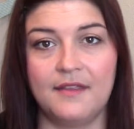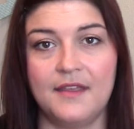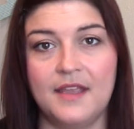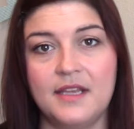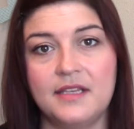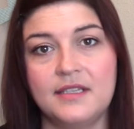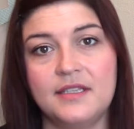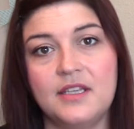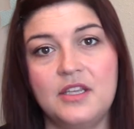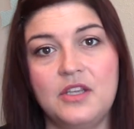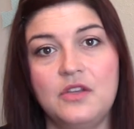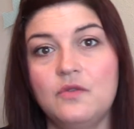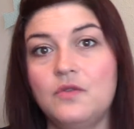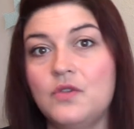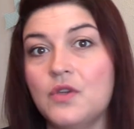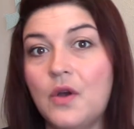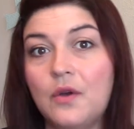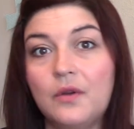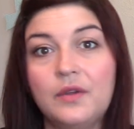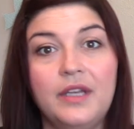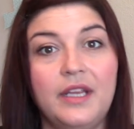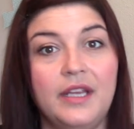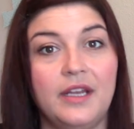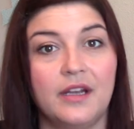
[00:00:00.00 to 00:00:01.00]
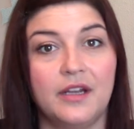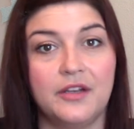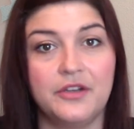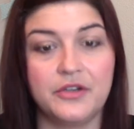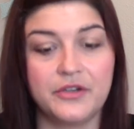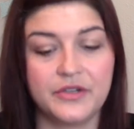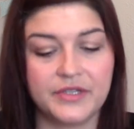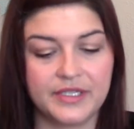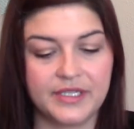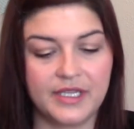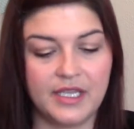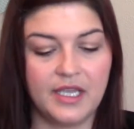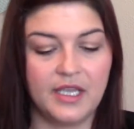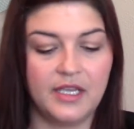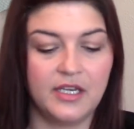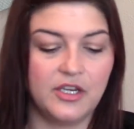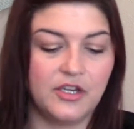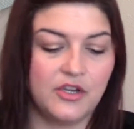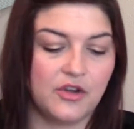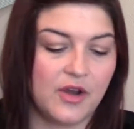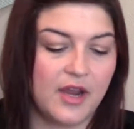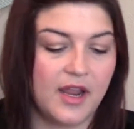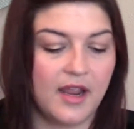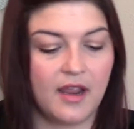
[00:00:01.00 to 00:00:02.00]
things that you don't need on your skin
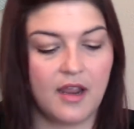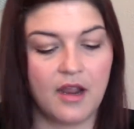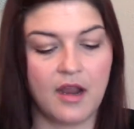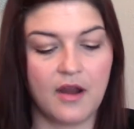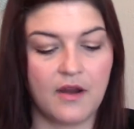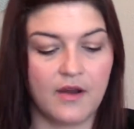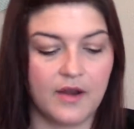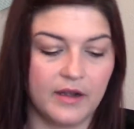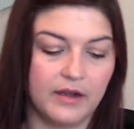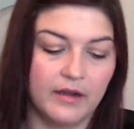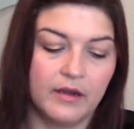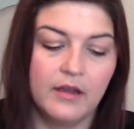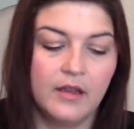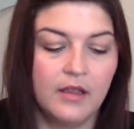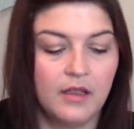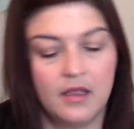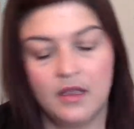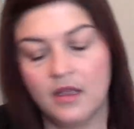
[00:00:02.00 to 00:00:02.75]
and your hair and